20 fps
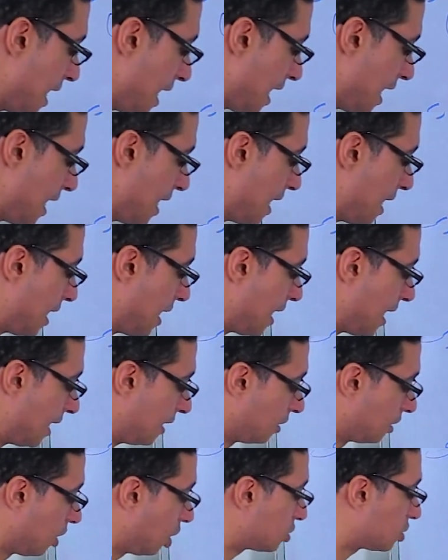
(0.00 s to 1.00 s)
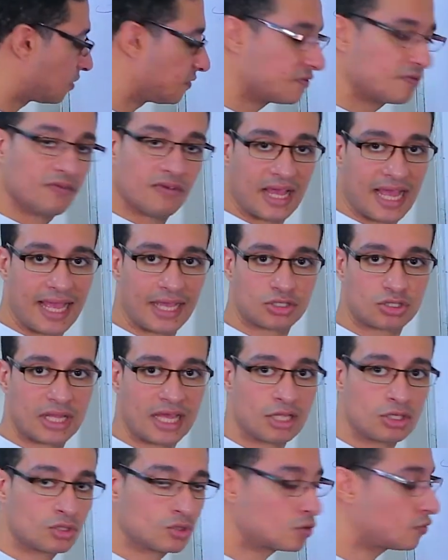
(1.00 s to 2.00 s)
a lot of
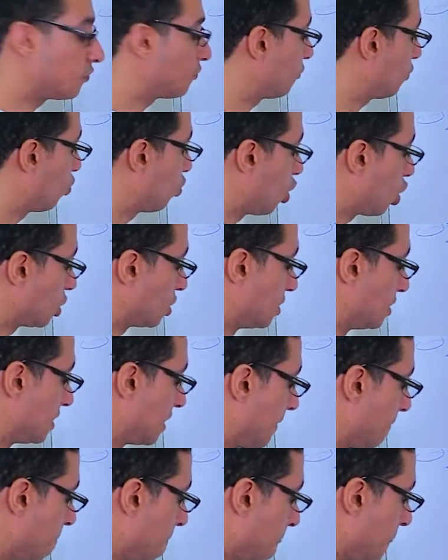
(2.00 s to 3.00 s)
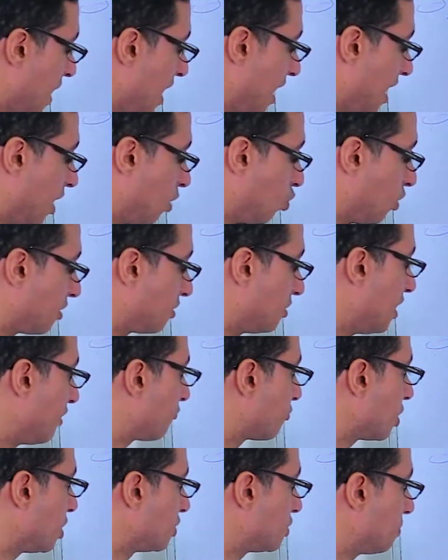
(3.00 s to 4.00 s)
words with
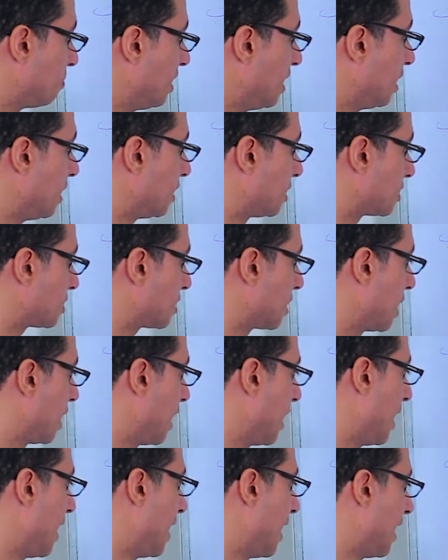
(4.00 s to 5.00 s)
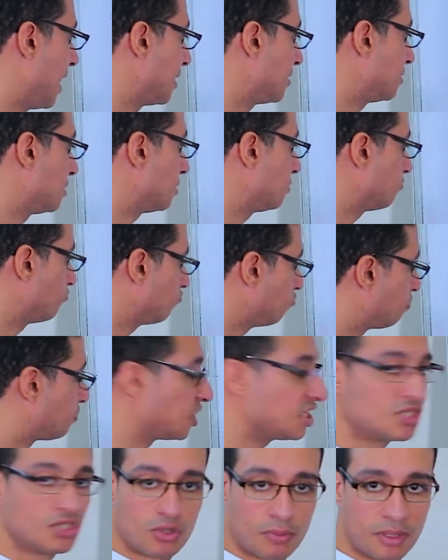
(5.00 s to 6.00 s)
different meanings, and
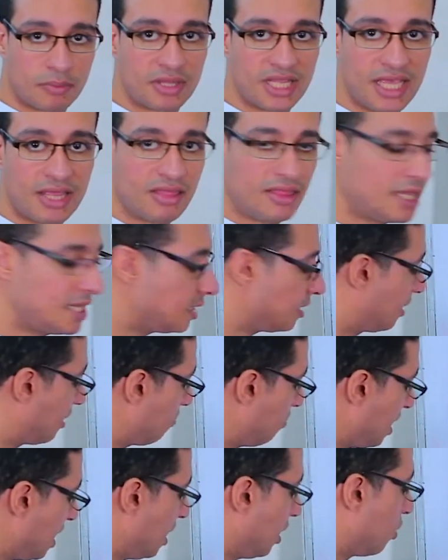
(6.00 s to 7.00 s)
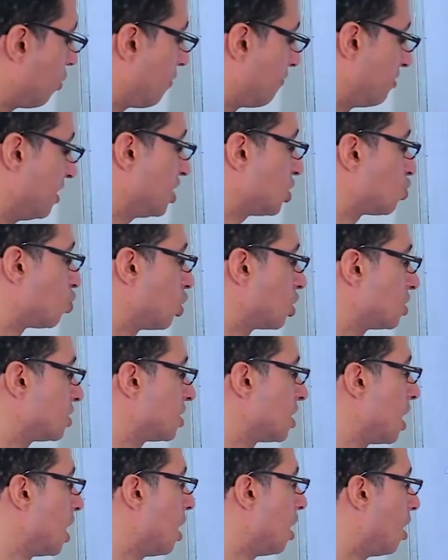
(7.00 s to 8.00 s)
presumably the meaning of these
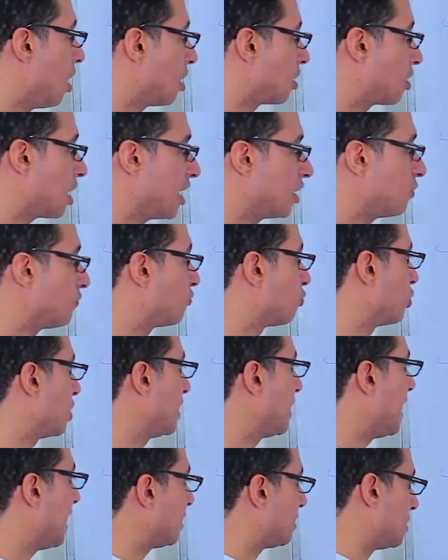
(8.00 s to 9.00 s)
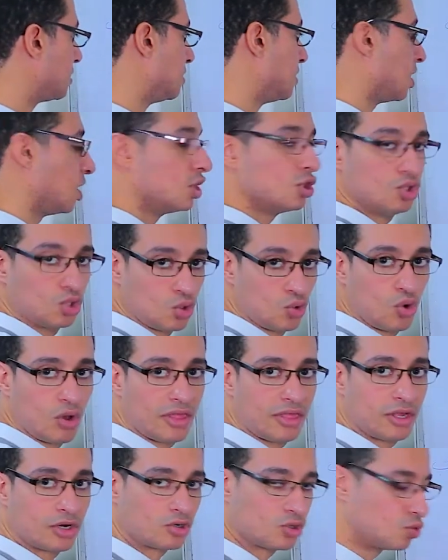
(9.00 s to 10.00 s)
words are kind of related to
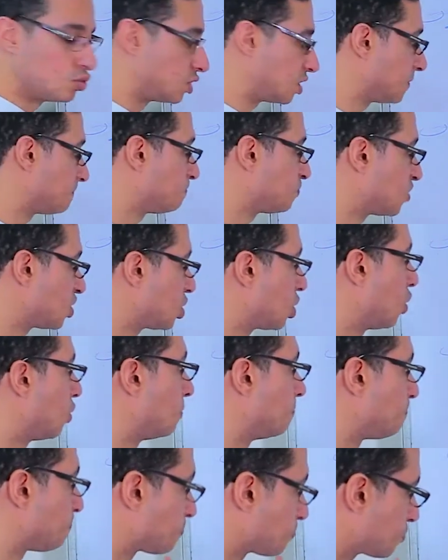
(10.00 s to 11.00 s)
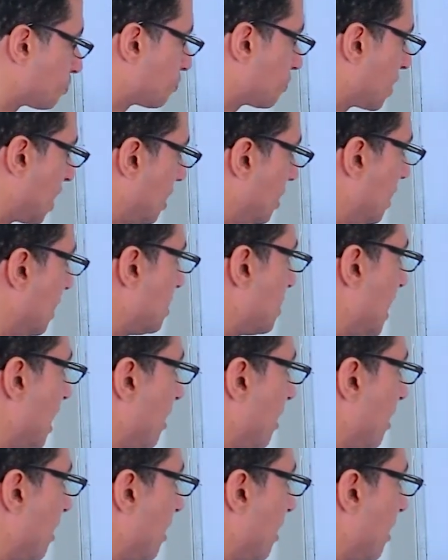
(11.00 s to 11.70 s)
the root. So let's